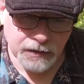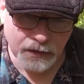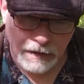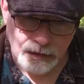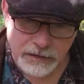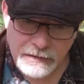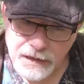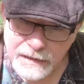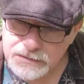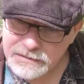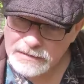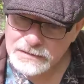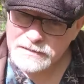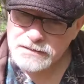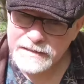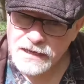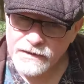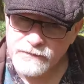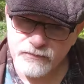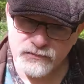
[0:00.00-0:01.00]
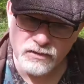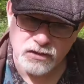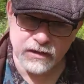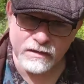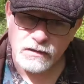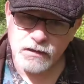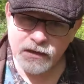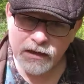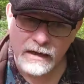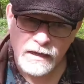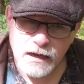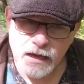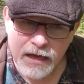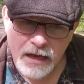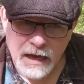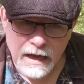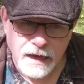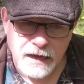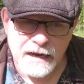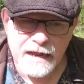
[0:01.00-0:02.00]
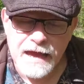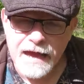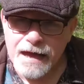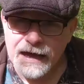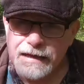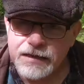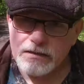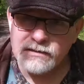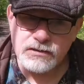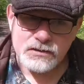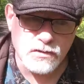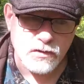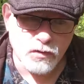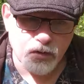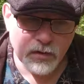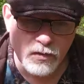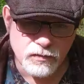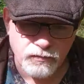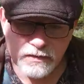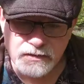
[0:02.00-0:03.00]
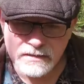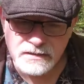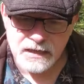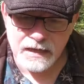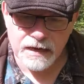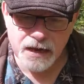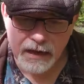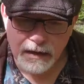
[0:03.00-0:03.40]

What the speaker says: and that's in Safton, and it ends over in St.